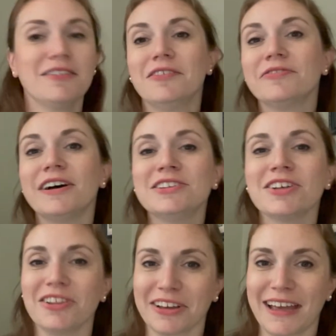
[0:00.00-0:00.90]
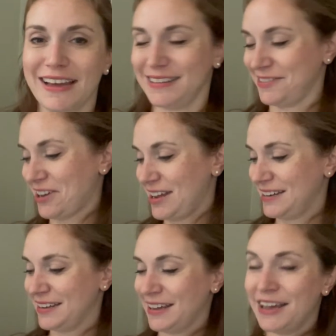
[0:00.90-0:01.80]
Fun to look at, right?
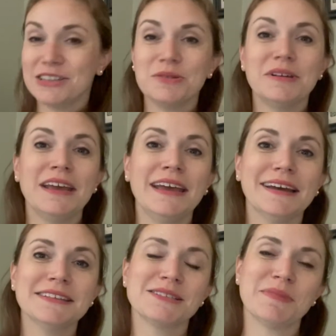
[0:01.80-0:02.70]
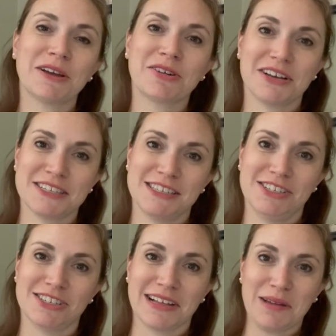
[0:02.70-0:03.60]
To enhance my
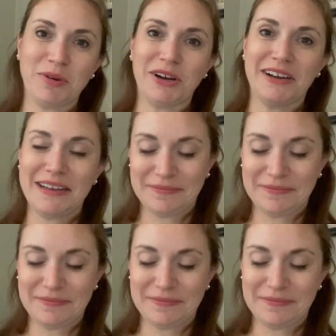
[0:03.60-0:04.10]
cross-stitch library.